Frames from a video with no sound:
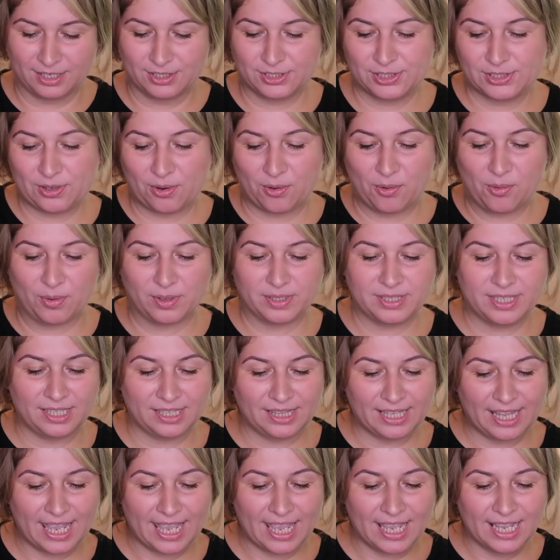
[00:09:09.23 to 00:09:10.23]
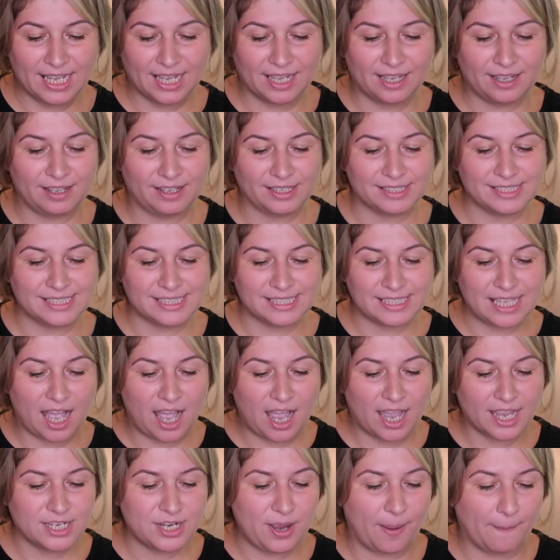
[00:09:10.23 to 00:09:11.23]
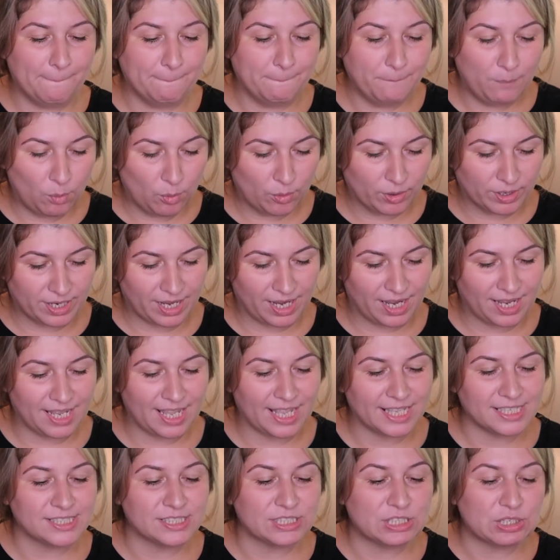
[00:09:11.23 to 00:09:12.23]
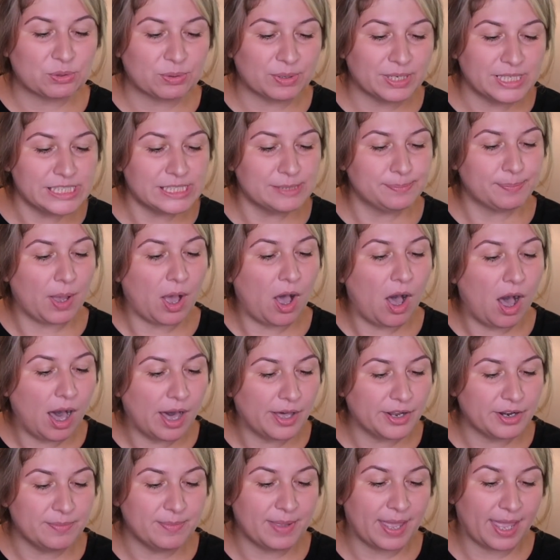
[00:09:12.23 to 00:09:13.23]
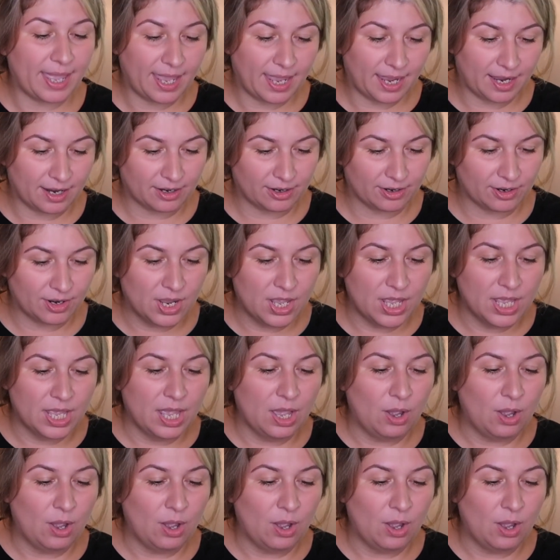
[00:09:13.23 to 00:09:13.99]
So the Lakeside Morning is crisp autumn air,